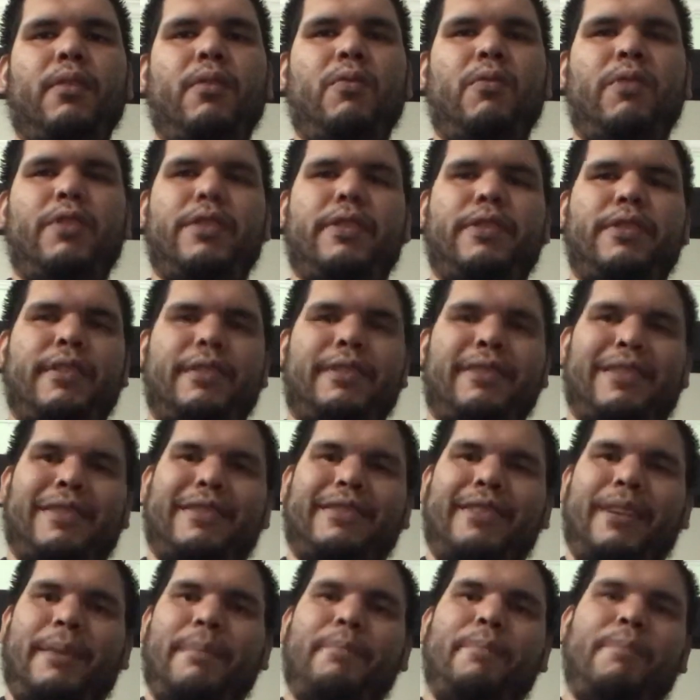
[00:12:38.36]
which is just a
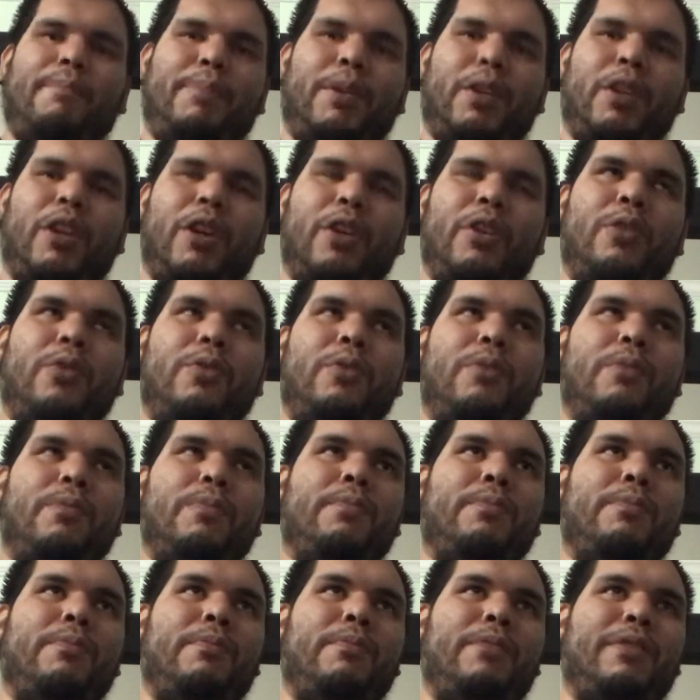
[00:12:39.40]
step below,
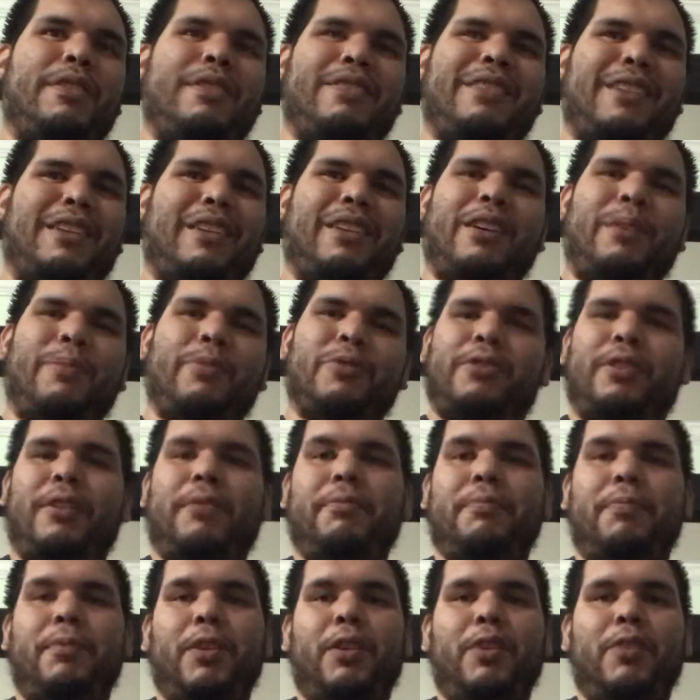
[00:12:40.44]
which is like a couple
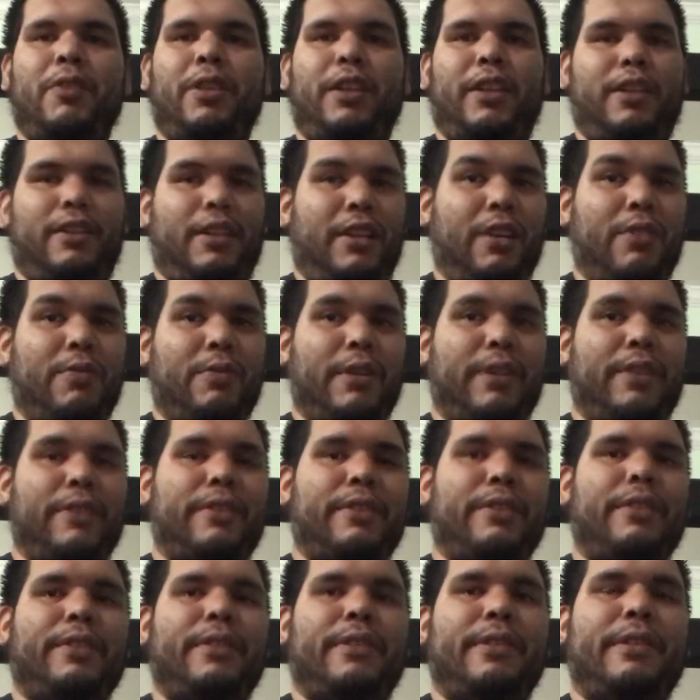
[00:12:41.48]
steps below the
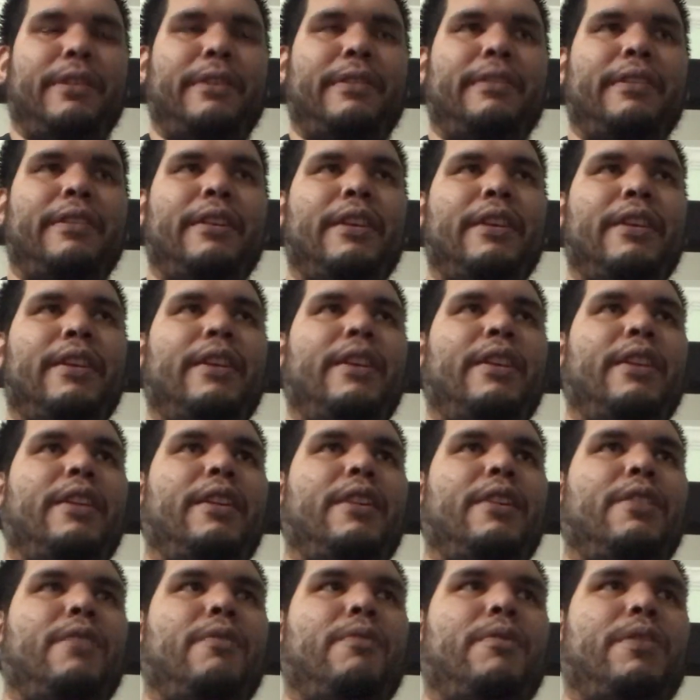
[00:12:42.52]
Hellraiser series,
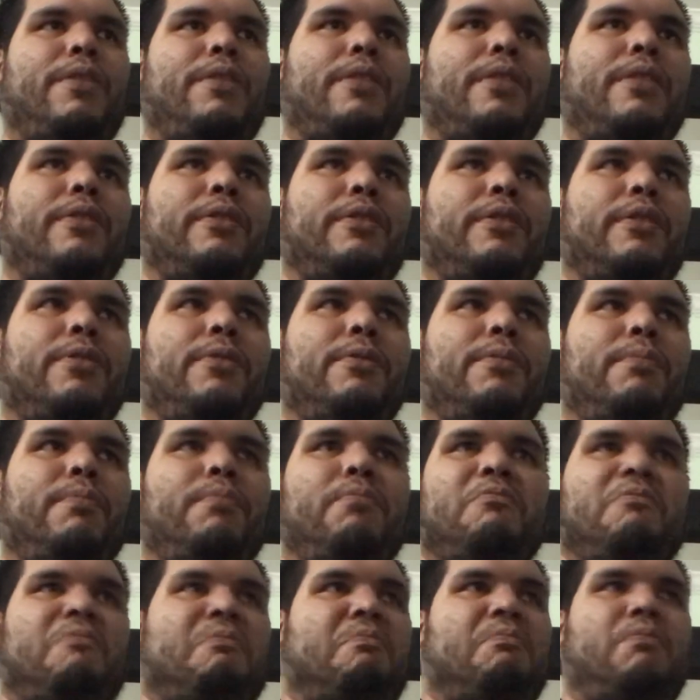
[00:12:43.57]
which also,
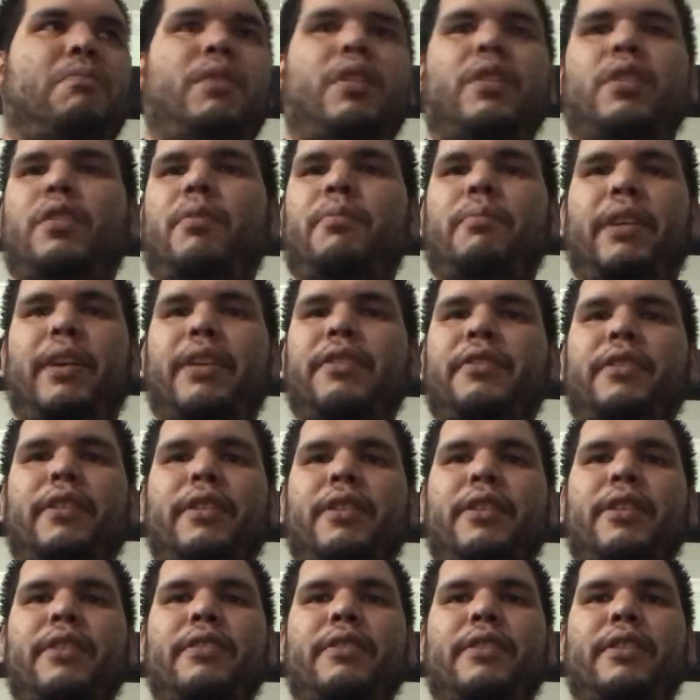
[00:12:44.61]
makes
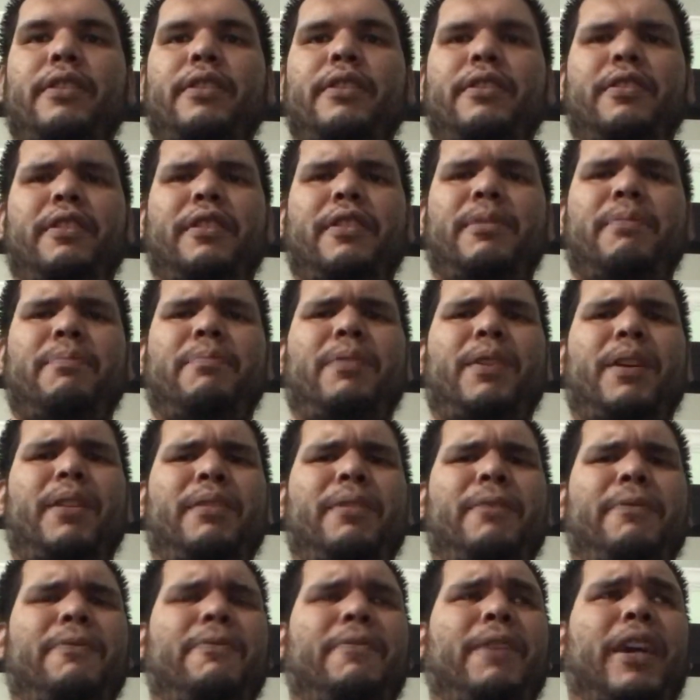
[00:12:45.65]
good guitars, and you can
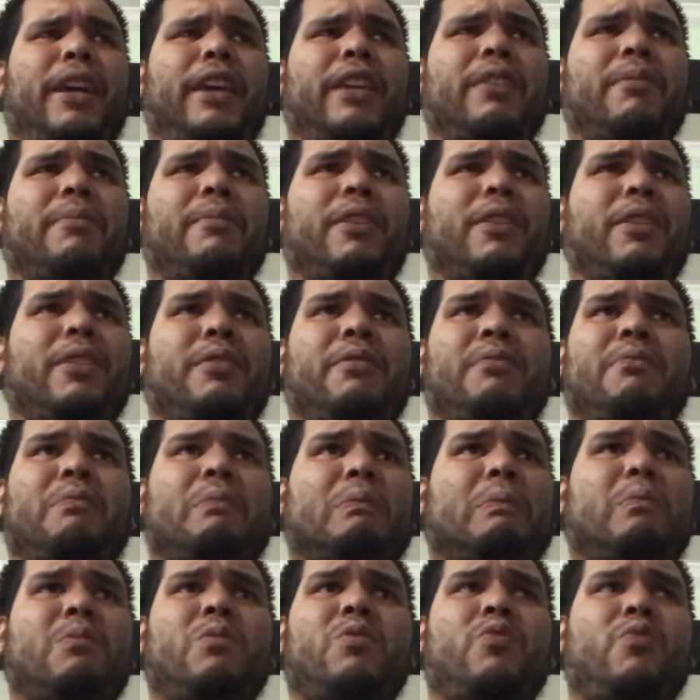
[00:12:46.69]
probably find them
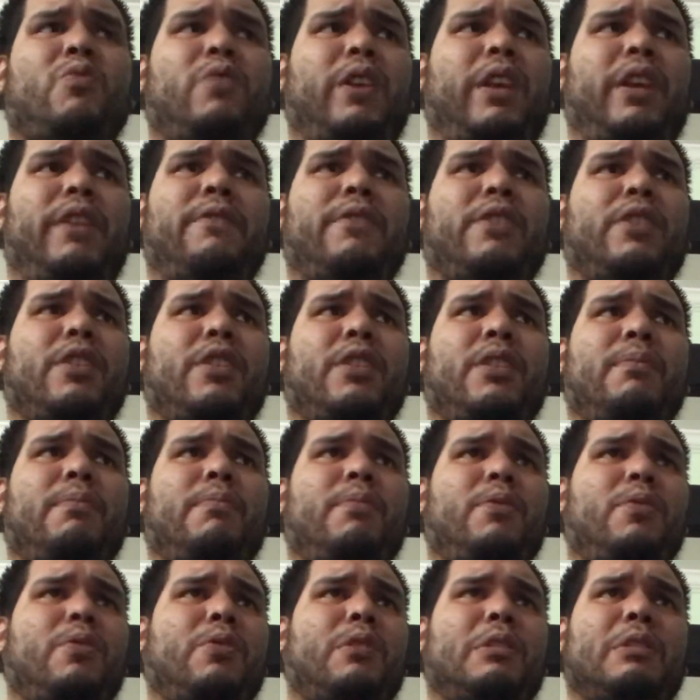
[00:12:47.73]
on Reverb
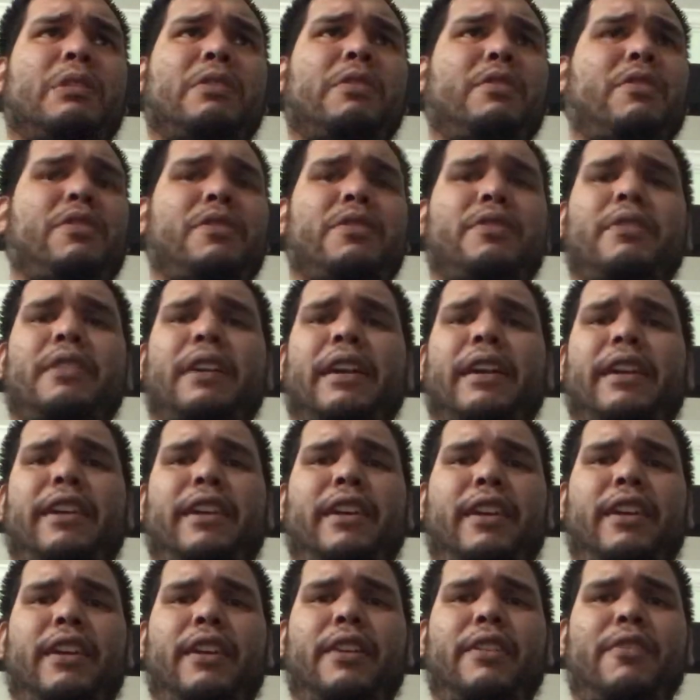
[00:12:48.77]
or
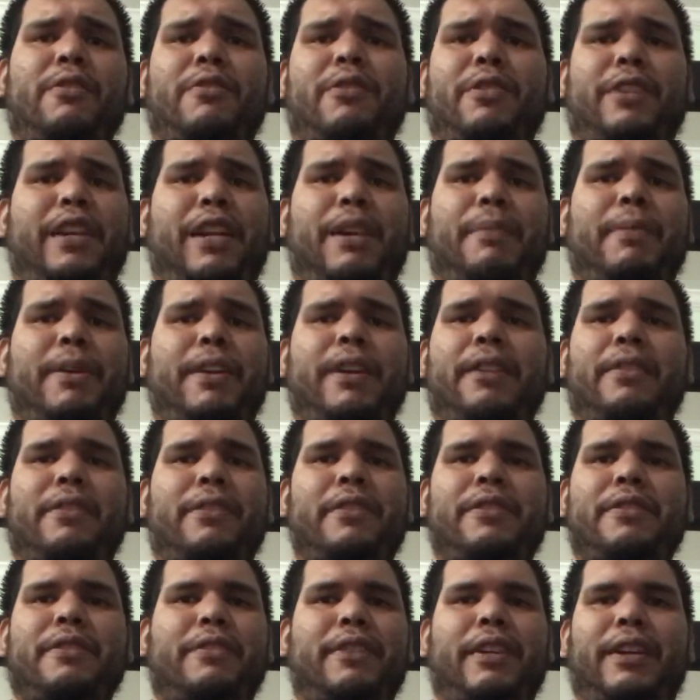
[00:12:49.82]
eBay or
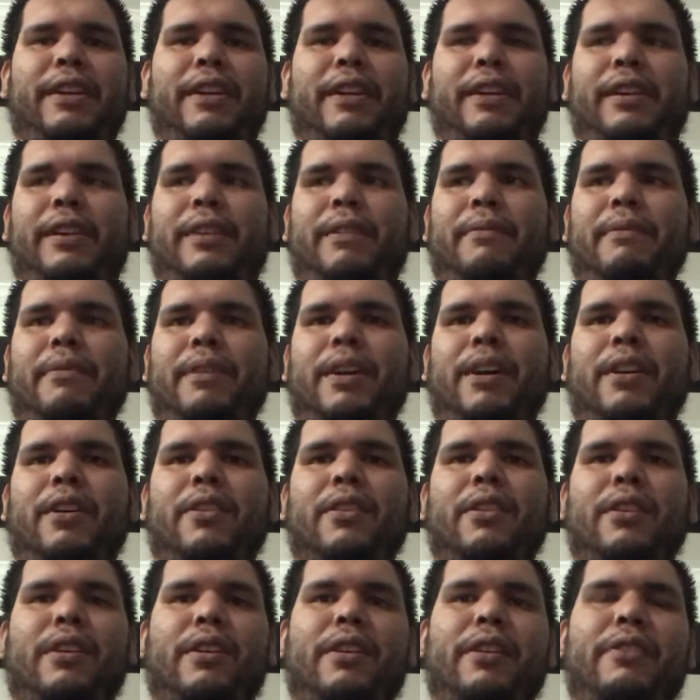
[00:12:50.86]
just any
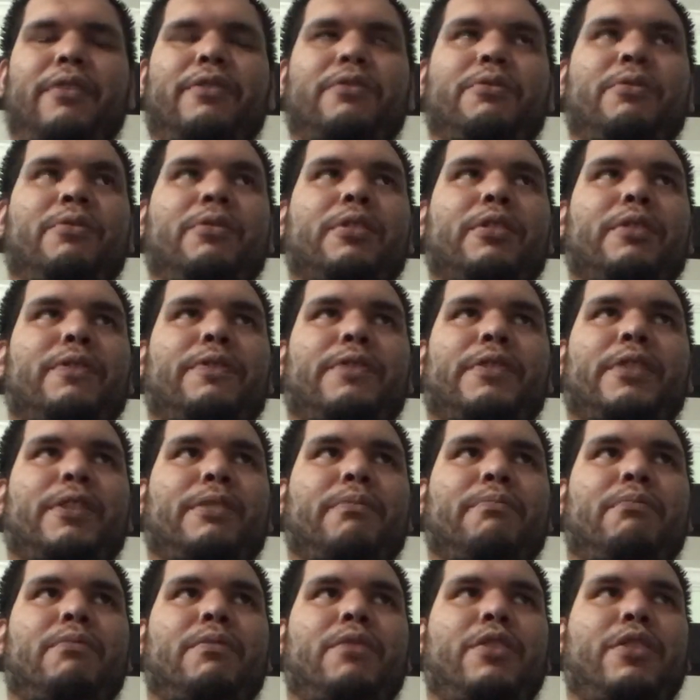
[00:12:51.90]
online source for
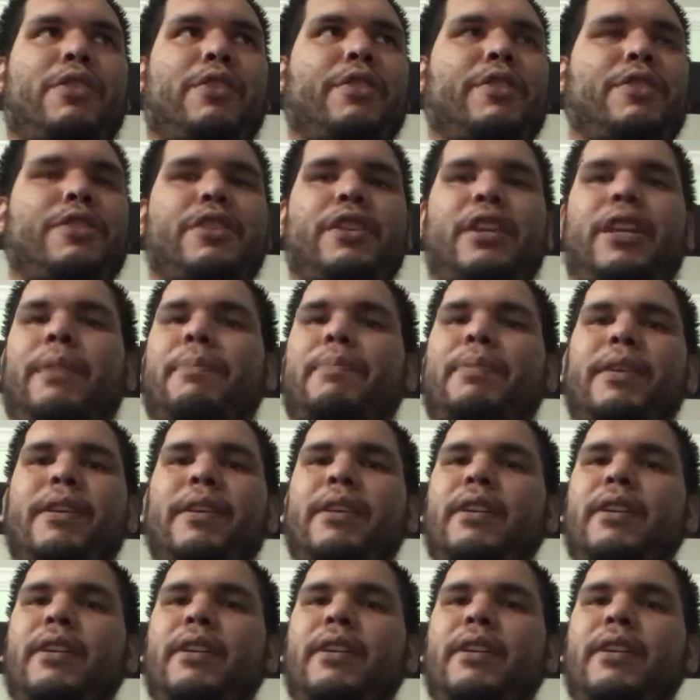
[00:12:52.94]
dirt cheap.